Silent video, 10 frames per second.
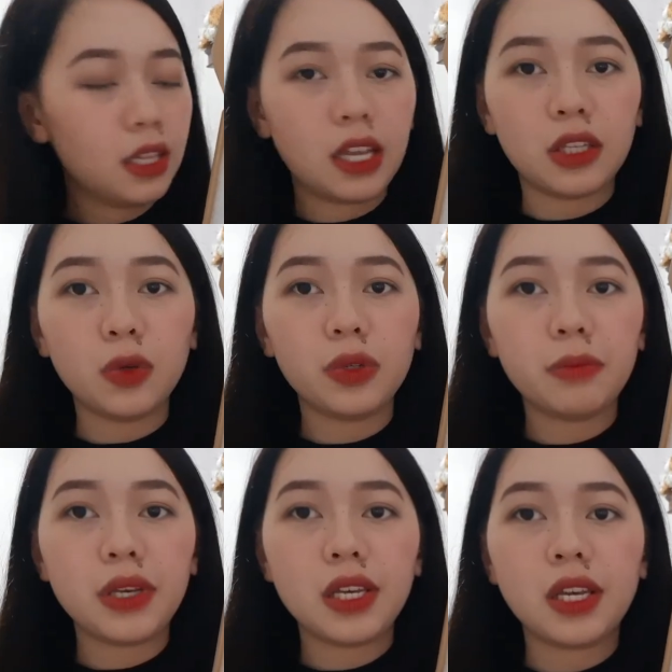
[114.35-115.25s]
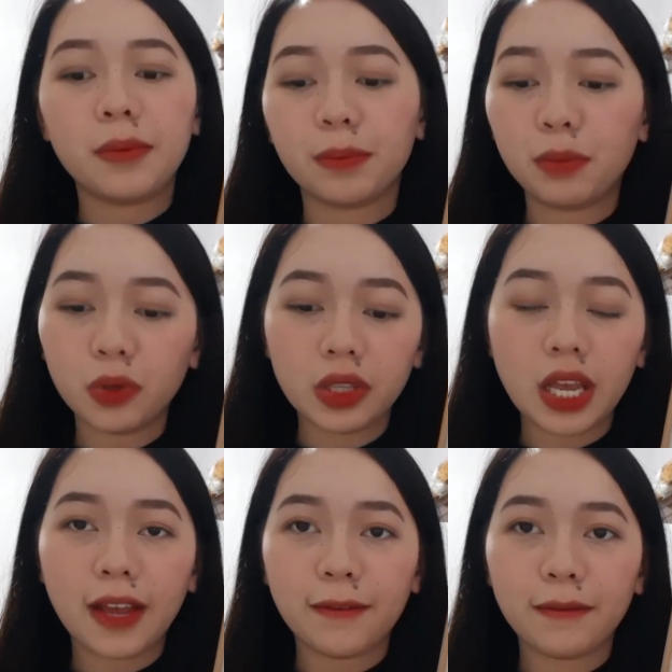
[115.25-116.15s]
that you will be
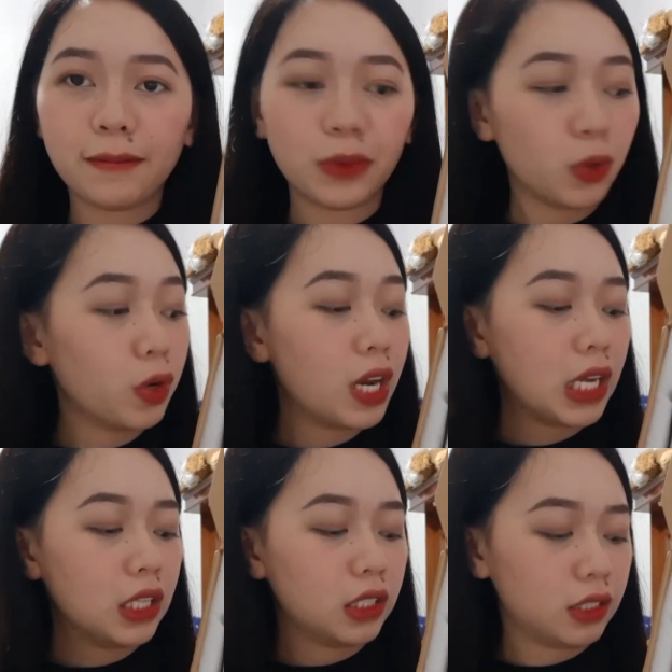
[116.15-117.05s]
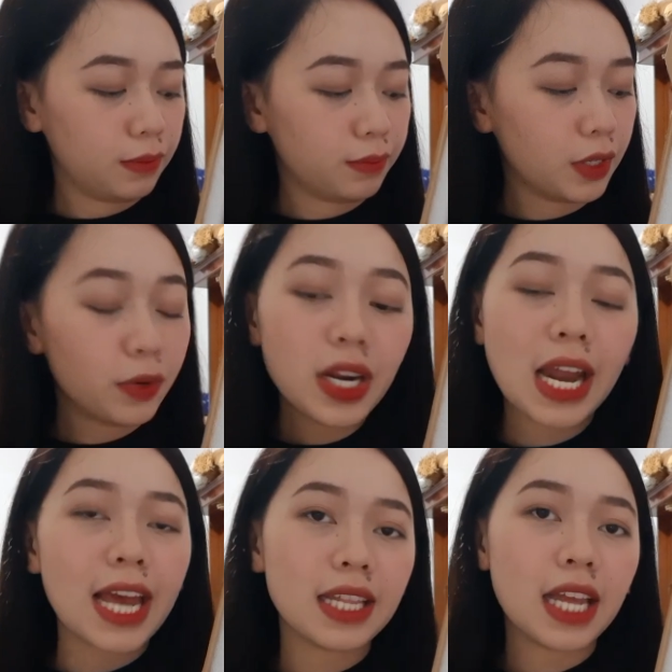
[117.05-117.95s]
putting to connect the ring
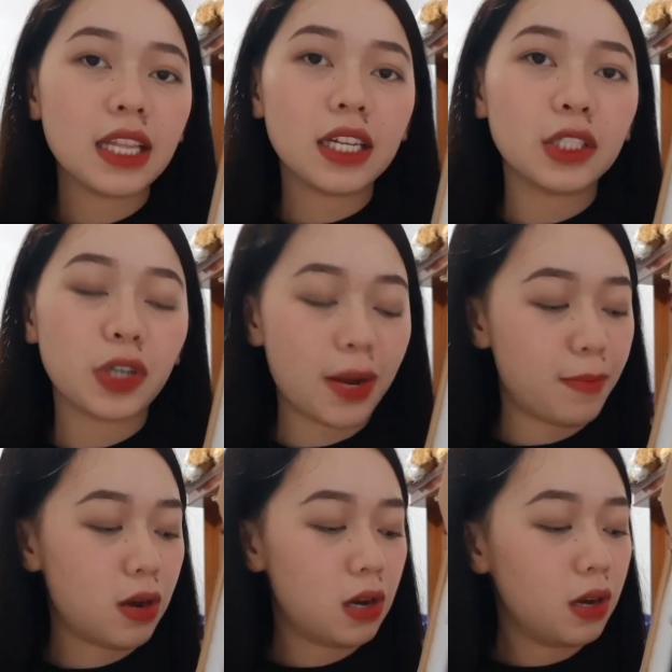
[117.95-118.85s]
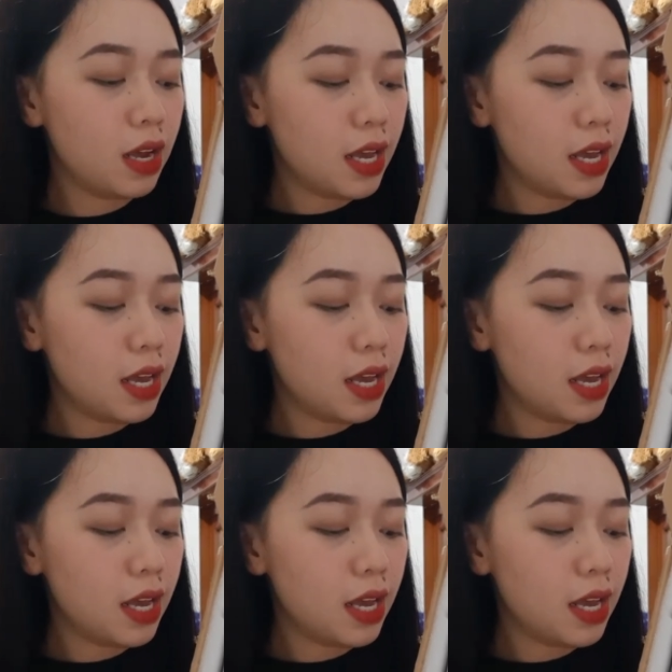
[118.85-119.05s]
light and the tripod.